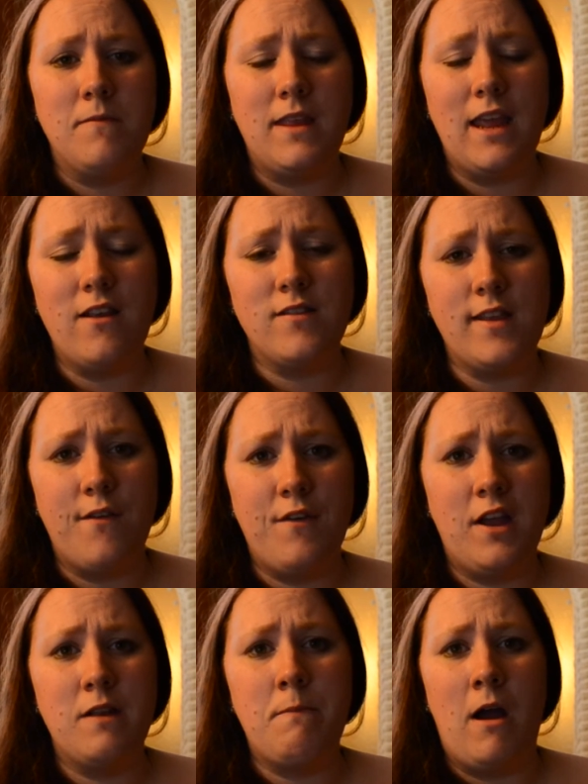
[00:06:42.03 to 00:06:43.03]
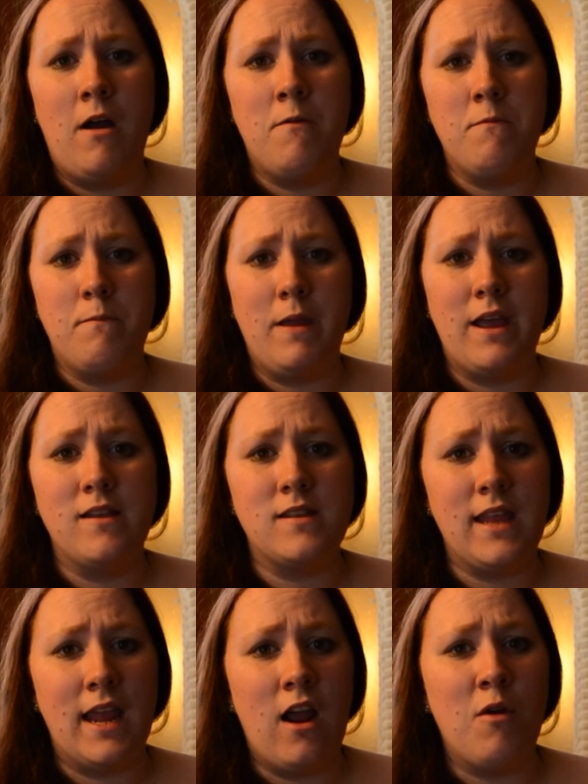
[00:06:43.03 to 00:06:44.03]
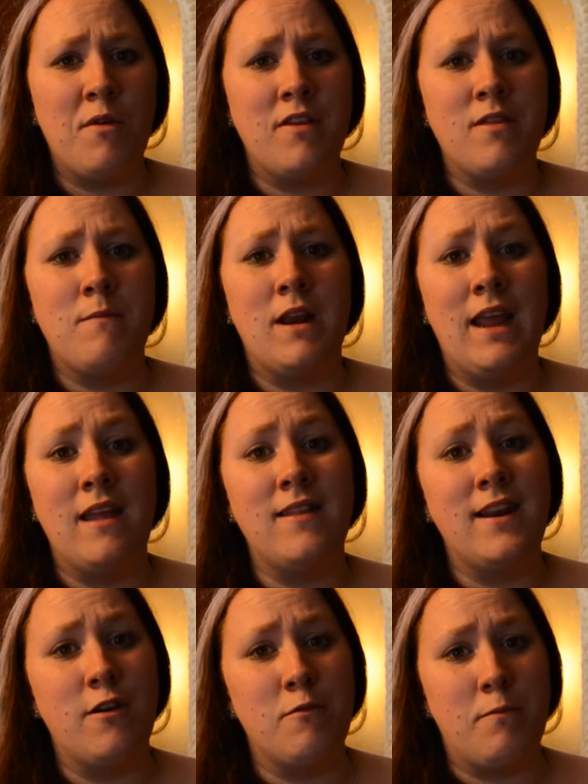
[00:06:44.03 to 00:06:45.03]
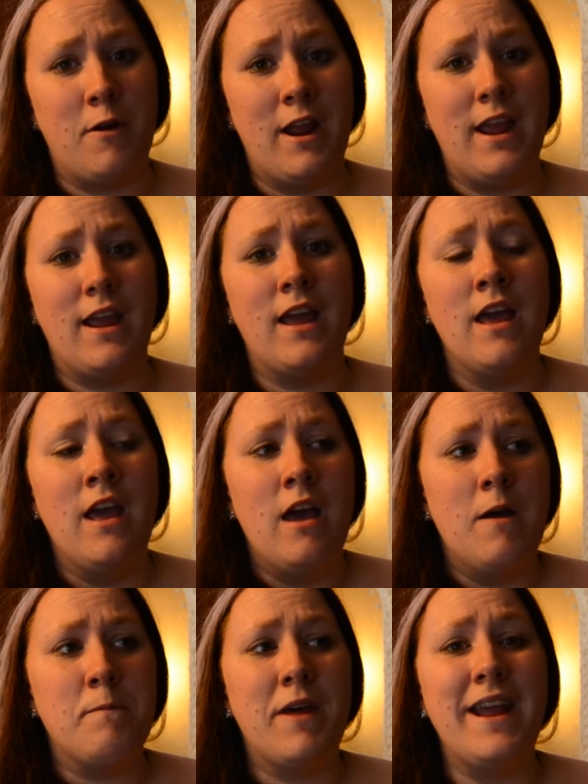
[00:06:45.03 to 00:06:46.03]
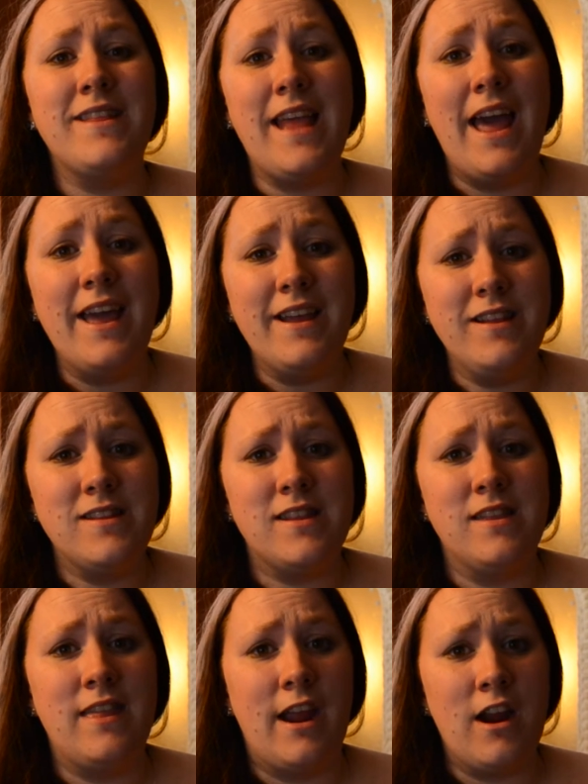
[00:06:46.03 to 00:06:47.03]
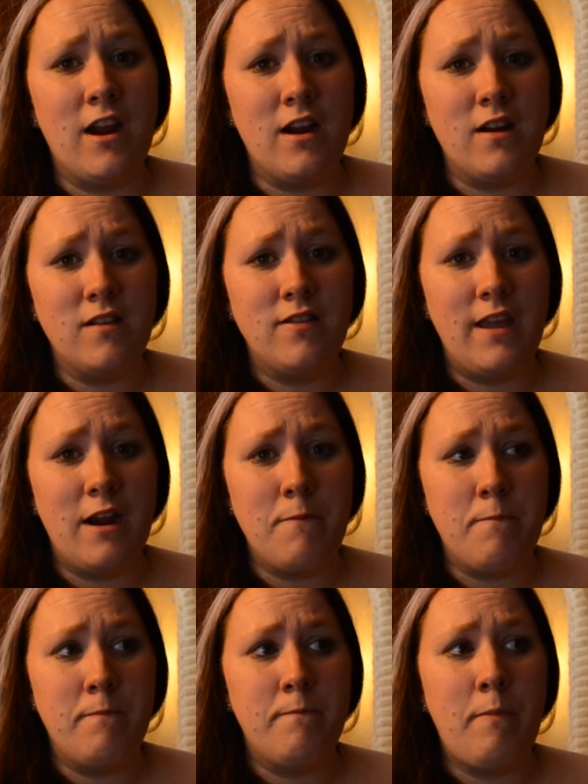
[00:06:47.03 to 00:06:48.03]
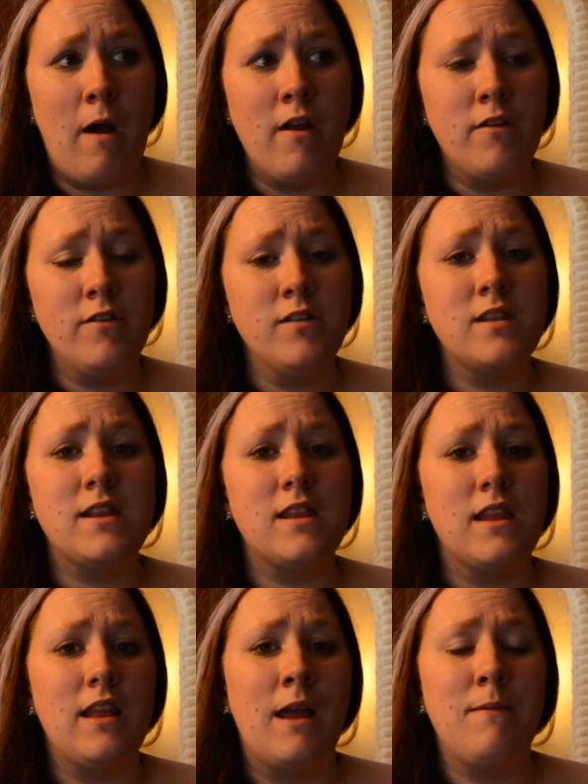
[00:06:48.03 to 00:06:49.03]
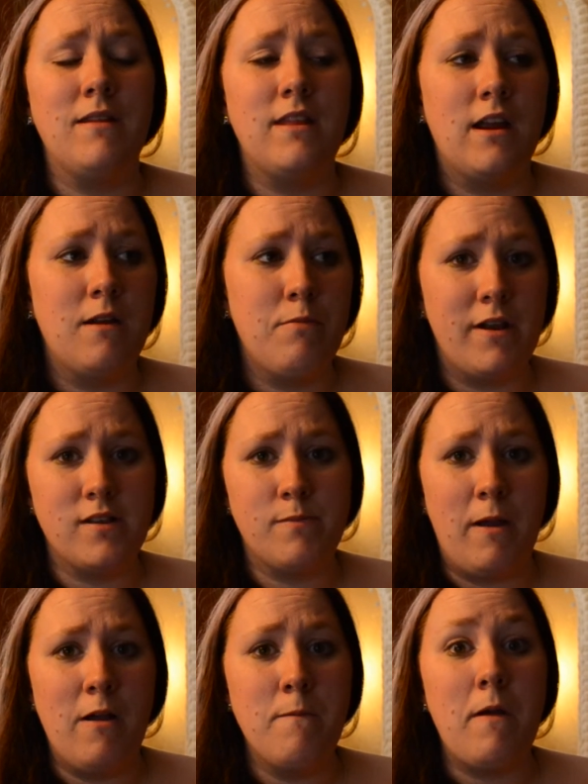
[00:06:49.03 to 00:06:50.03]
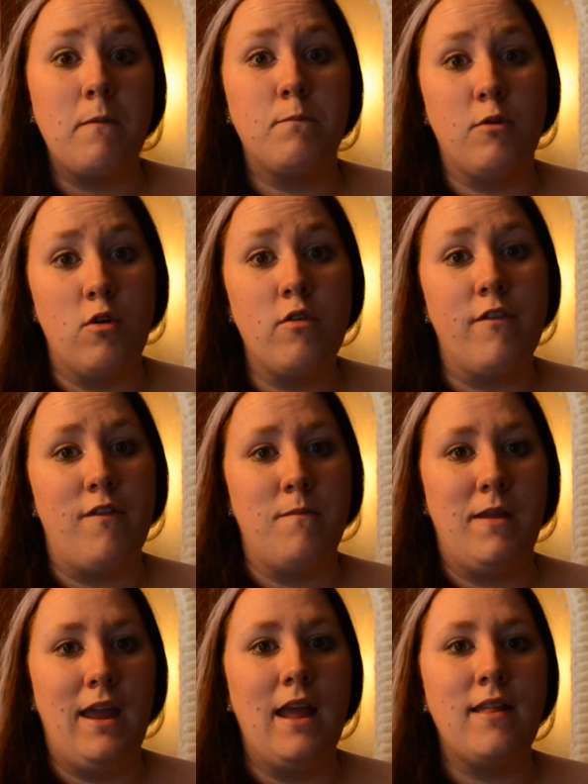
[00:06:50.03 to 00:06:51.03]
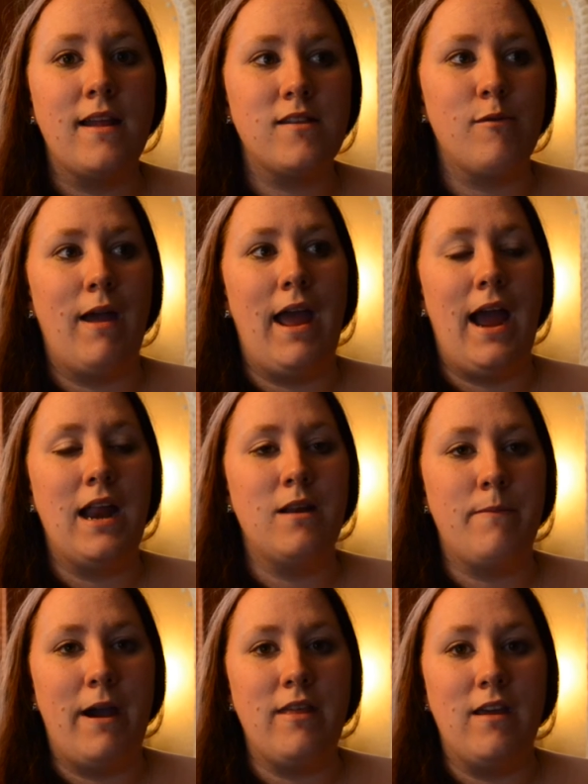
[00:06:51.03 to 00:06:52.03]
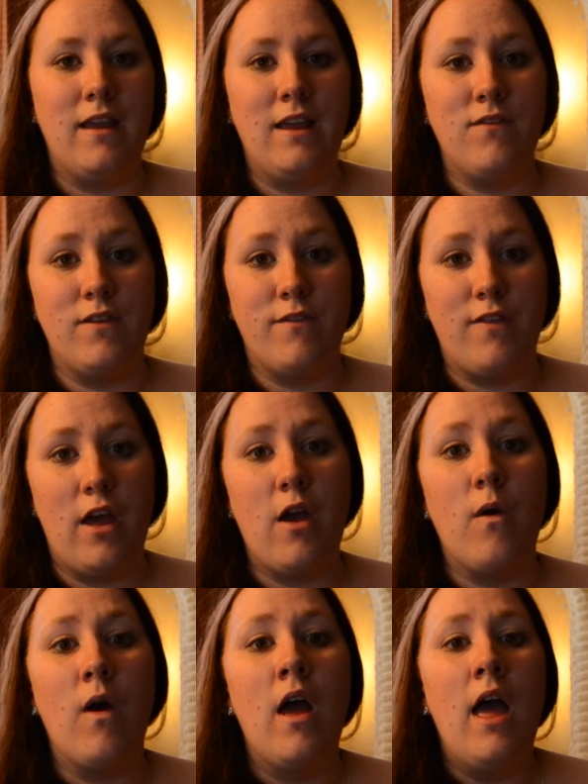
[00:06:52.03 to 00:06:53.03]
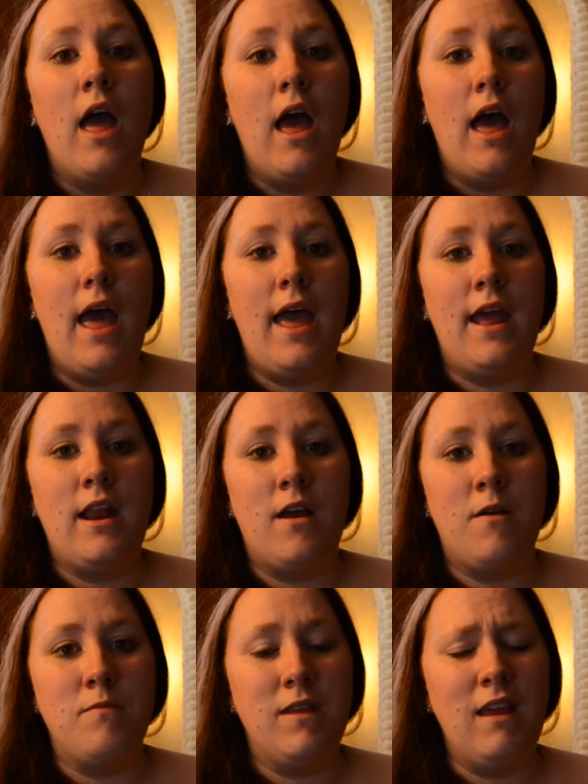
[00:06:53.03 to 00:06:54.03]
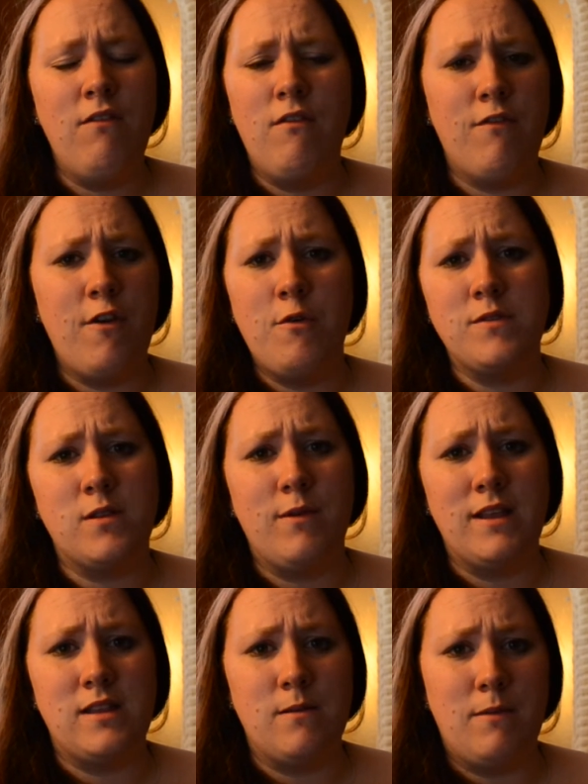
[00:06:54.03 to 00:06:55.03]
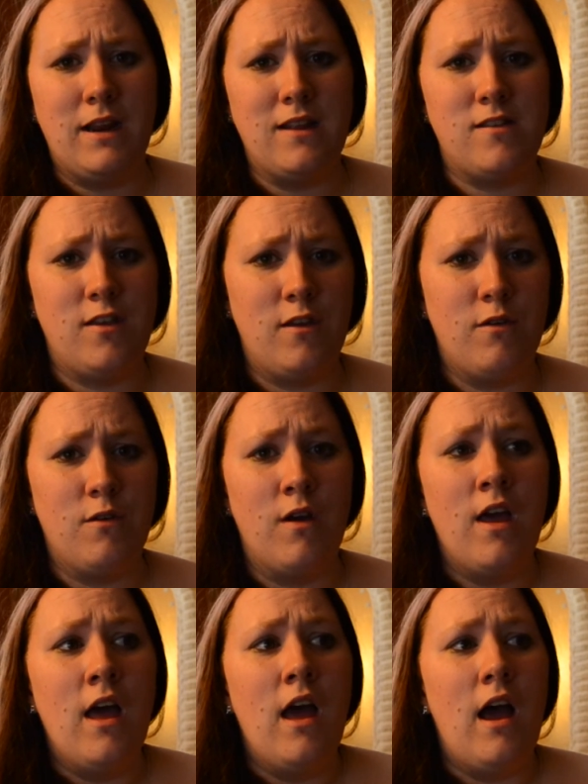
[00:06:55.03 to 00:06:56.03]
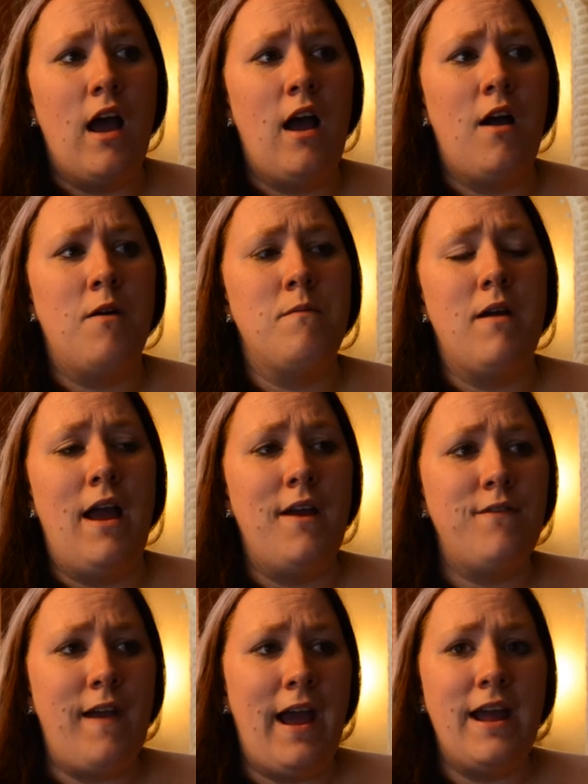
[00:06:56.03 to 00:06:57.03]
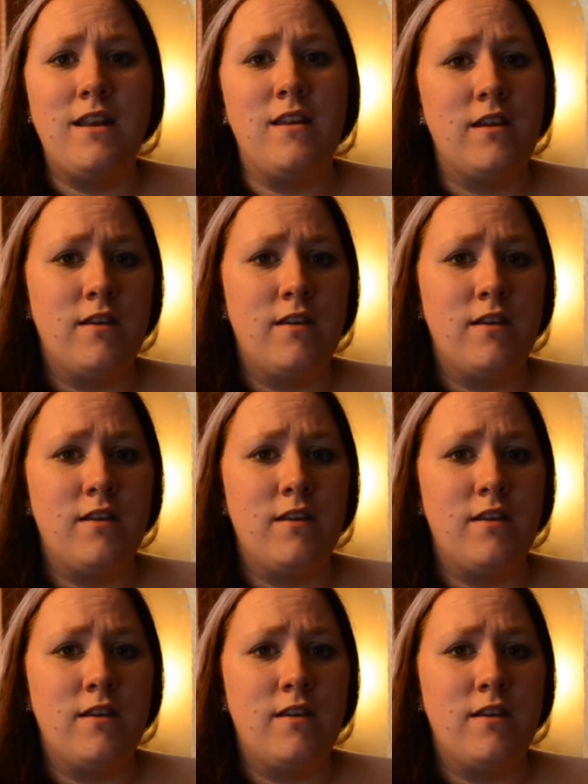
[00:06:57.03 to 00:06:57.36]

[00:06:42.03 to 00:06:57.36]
Get yourself a good pump because they are worth the money and they don't break. Playtex, their bottles, I mean their breast pump broke for me, and that's why I had to buy the Even Flow. And the Even Flow was a waste of money too. I've had,